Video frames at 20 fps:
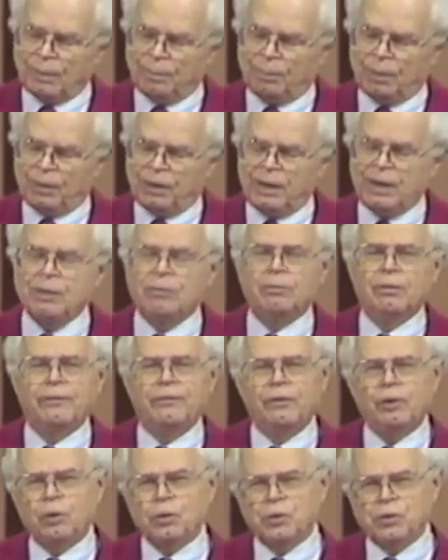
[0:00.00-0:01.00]
but he
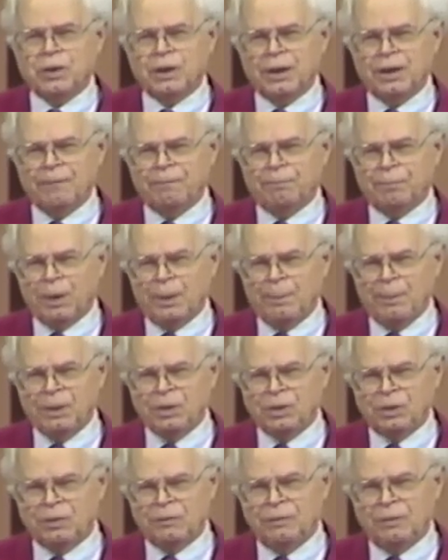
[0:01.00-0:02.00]
refused to give
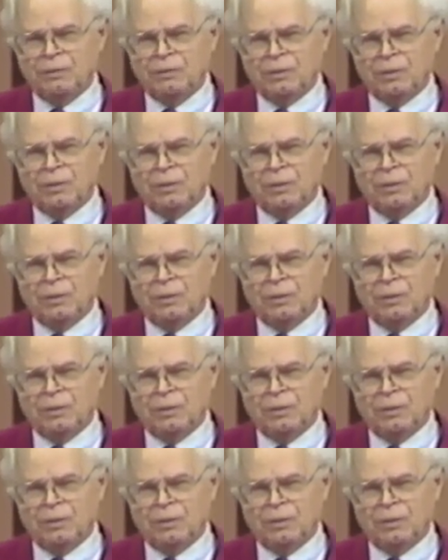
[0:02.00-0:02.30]
permission